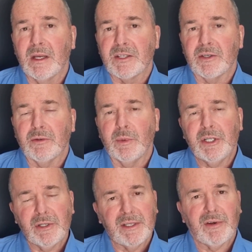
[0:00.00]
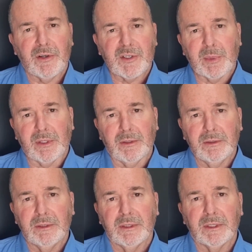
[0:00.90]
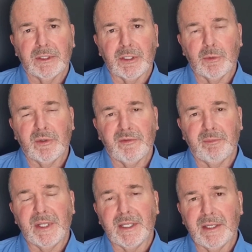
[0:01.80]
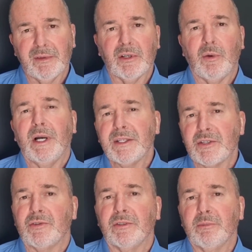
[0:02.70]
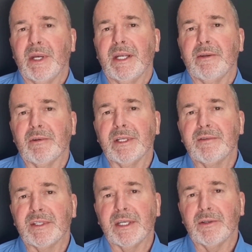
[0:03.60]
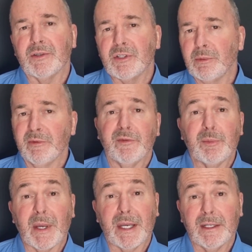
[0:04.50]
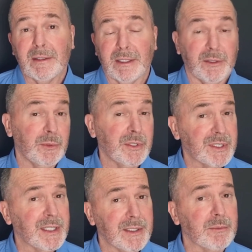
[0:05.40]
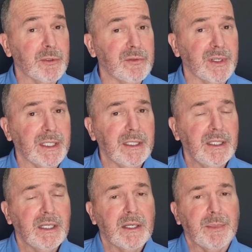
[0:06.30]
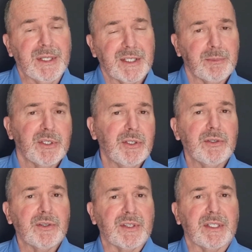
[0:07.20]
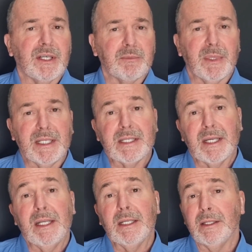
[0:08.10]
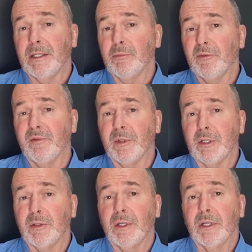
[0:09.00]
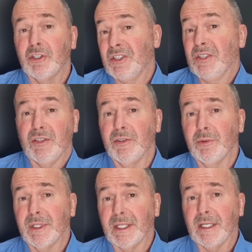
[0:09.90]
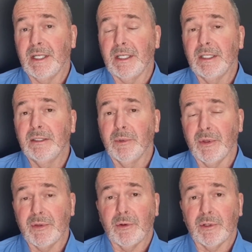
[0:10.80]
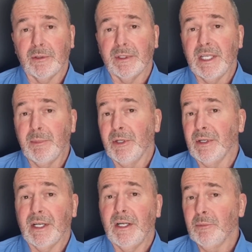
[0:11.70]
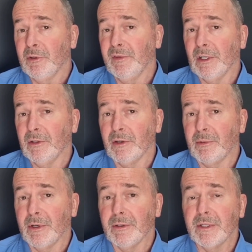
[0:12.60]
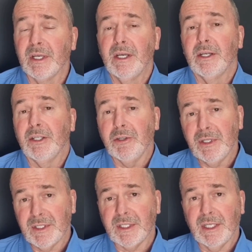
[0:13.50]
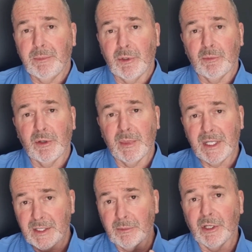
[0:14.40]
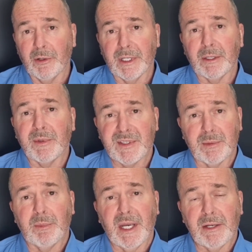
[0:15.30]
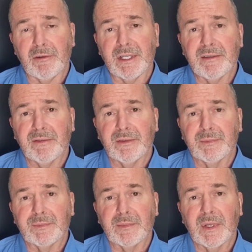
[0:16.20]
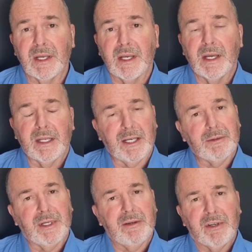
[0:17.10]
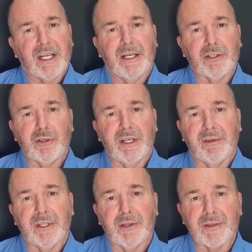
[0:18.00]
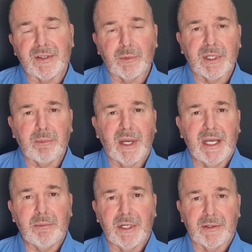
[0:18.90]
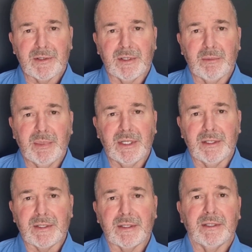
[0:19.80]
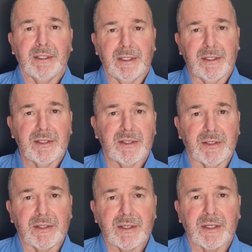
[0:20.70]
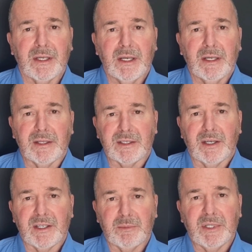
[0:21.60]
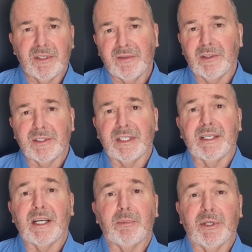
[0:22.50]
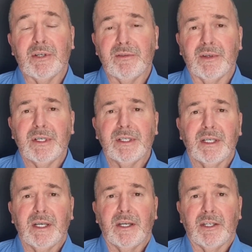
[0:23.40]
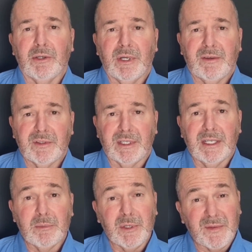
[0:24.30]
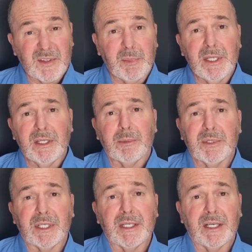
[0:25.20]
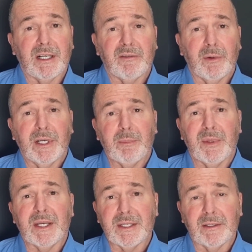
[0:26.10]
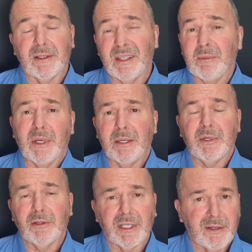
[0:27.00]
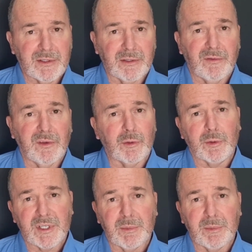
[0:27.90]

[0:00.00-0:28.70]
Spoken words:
So when you leave hospital, you will have been given quite strong pain relief to get on top of your pain, in other words, to get it moving. But it's up to you to start maintaining that movement. Just as you do in a car, with a throttle keeping your car moving along a road, you need to keep your momentum going with some pain relief. Now, every car driver knows that when a pain mountain appears in the distance that's going to be difficult to get up and over, you have to get a bit of speed up to get halfway up that hill, and then maybe you'll have to floor it a